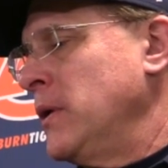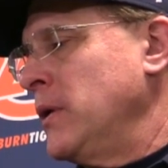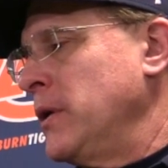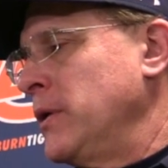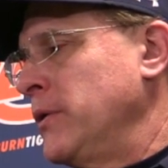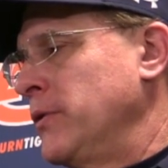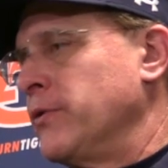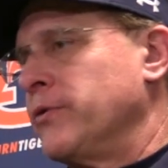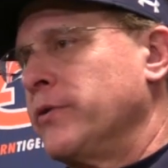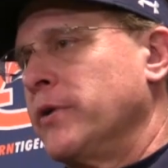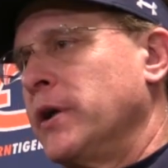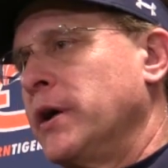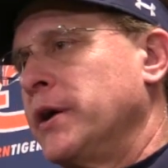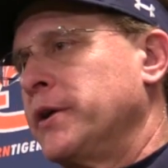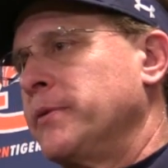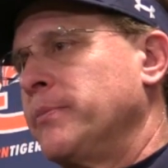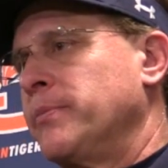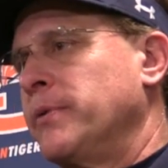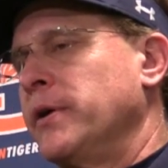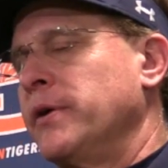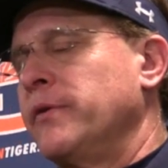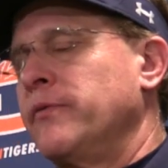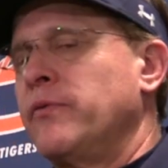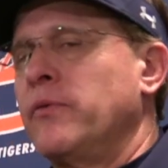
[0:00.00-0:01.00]
and there's a lot to
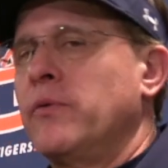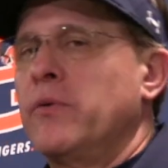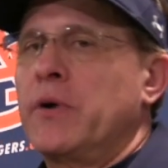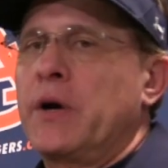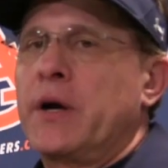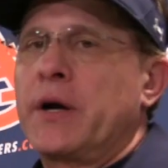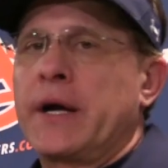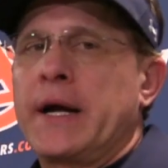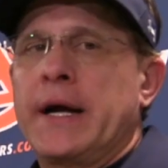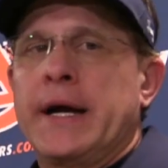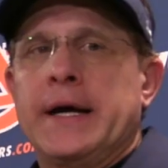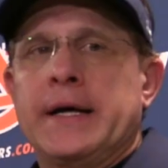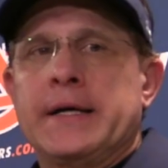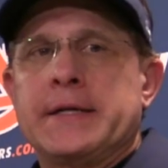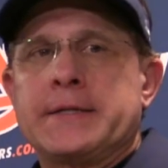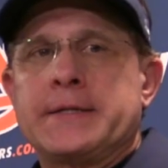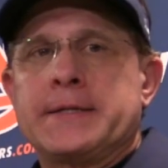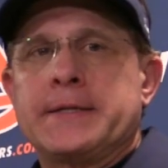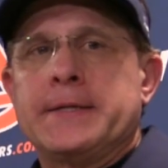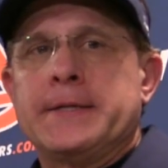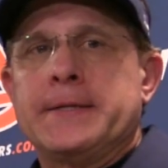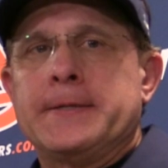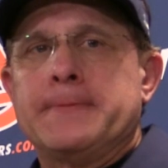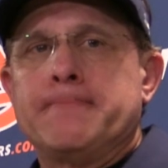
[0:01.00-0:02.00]
play for. Our
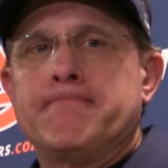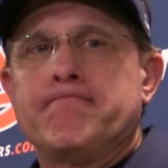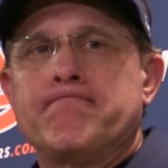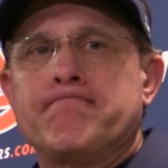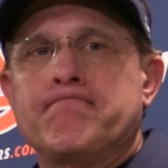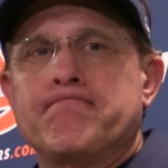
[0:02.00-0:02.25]
guys, you